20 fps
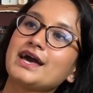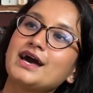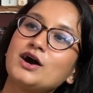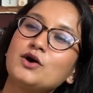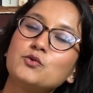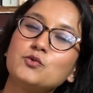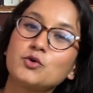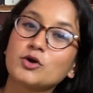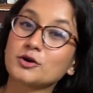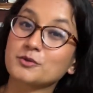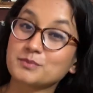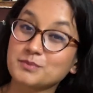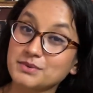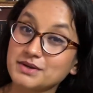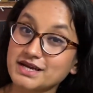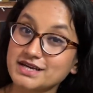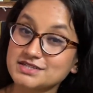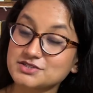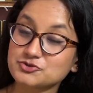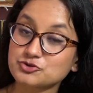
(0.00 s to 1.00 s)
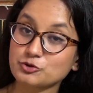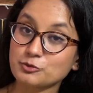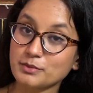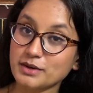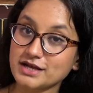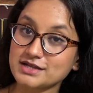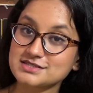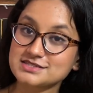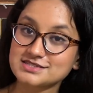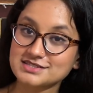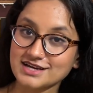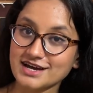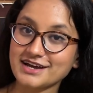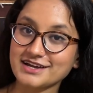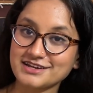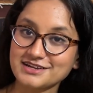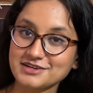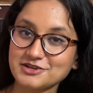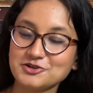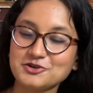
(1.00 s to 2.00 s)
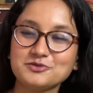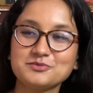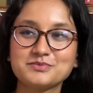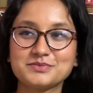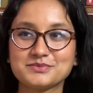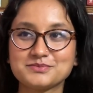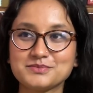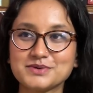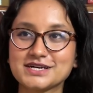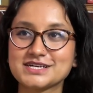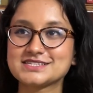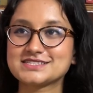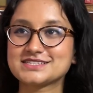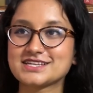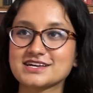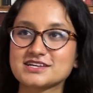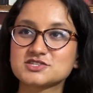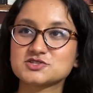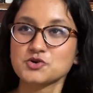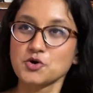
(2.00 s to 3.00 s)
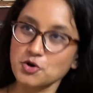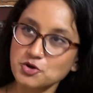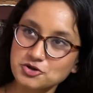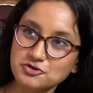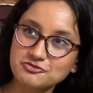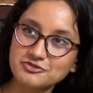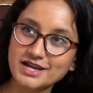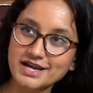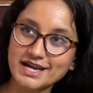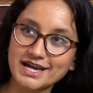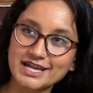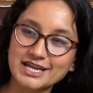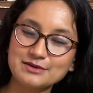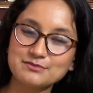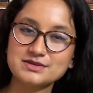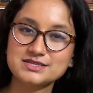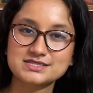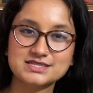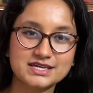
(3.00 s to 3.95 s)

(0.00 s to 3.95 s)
a workplace romance kind of, because they're sort of like enemies.